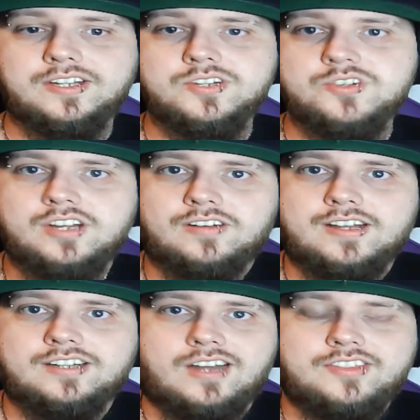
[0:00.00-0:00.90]
a
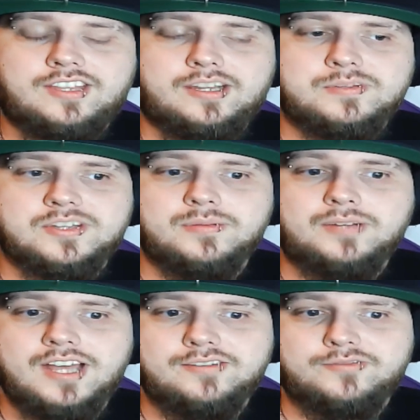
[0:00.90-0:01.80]
generator. I think it was some
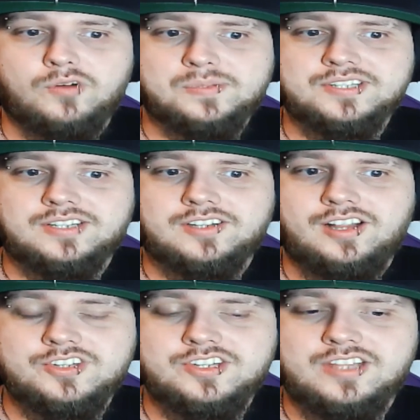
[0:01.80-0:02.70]
kind of form of
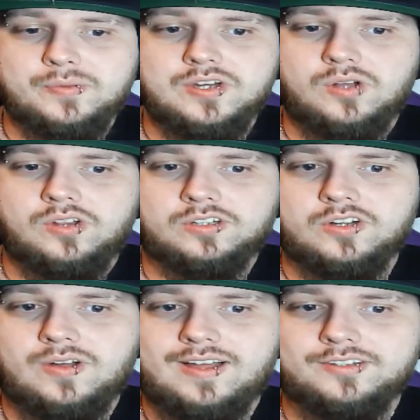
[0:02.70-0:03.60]
technology that we no
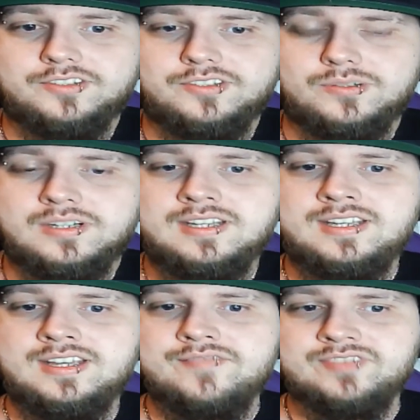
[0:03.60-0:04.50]
longer know how to do.
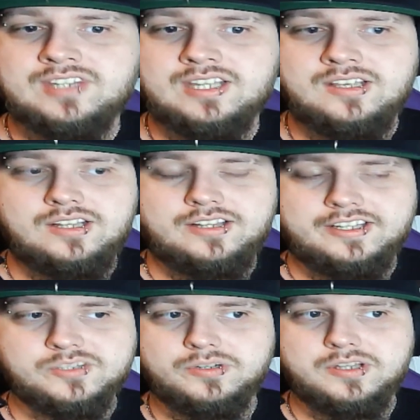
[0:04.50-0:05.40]

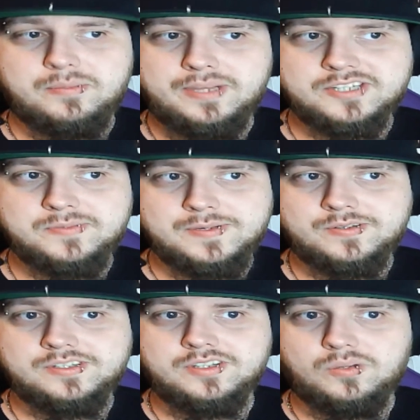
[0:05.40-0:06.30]
Like, it's one of the biggest
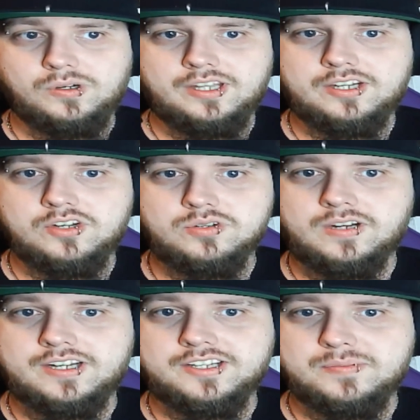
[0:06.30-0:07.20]
mysteries in the world. Like, who
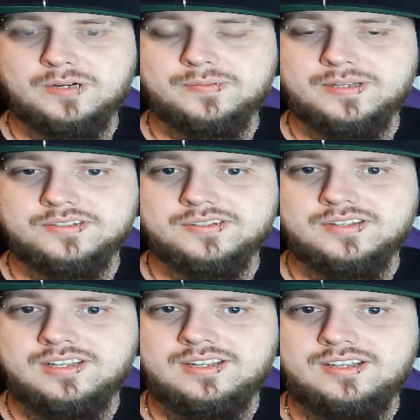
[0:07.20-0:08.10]
created the pyramids?
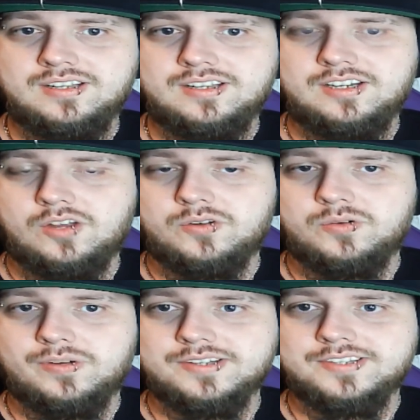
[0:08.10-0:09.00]

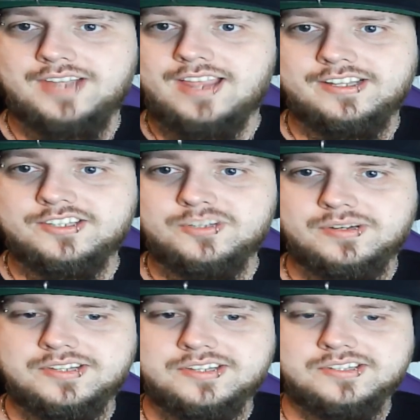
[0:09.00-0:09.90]
You want to say aliens, you
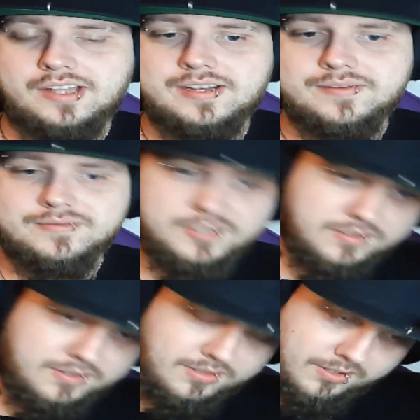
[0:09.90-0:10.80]
want to say
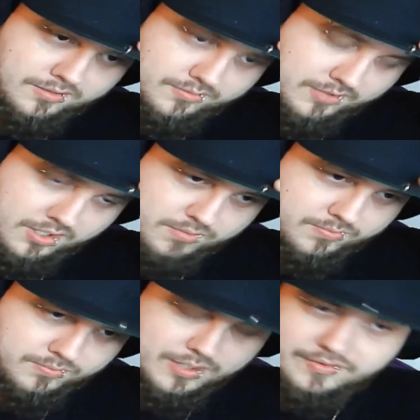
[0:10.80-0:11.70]
slaves, or,
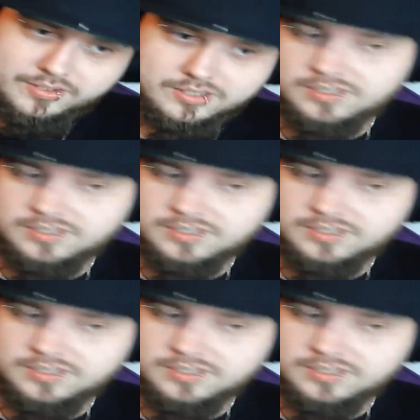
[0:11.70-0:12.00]
whatever.